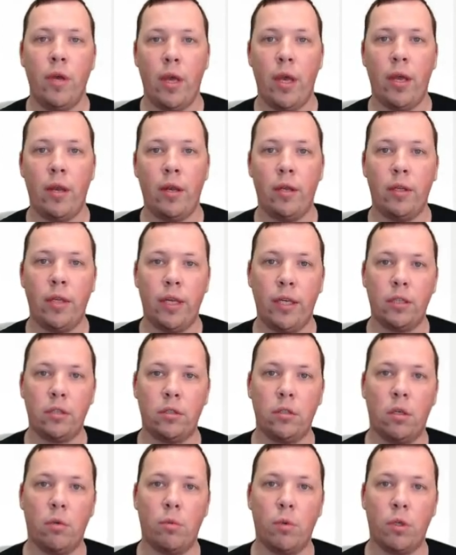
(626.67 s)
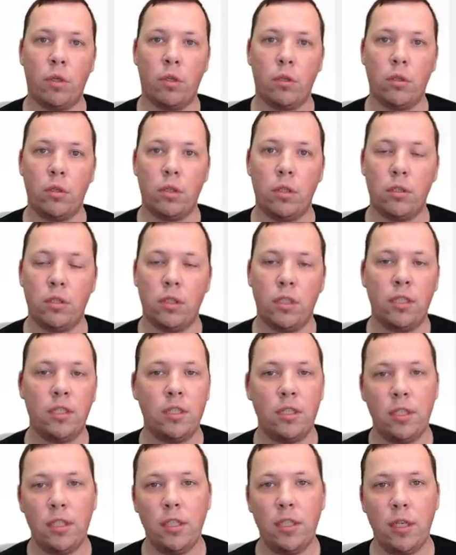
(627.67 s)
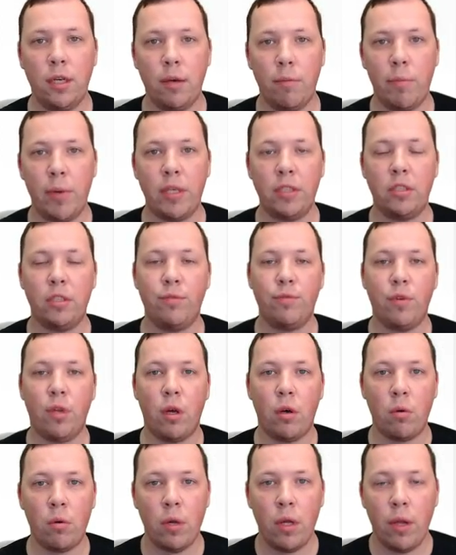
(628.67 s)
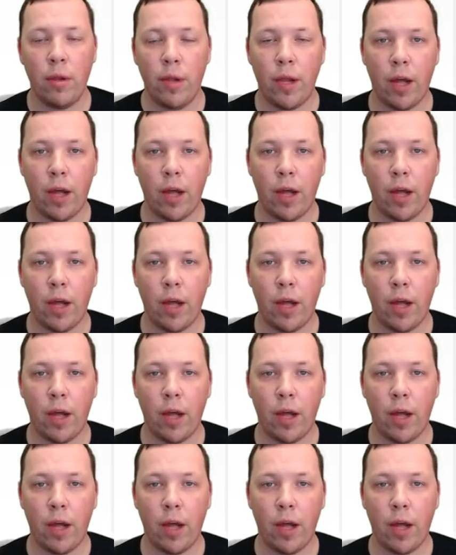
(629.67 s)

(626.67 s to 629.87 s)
and they can start working on it. So this is the basic flow.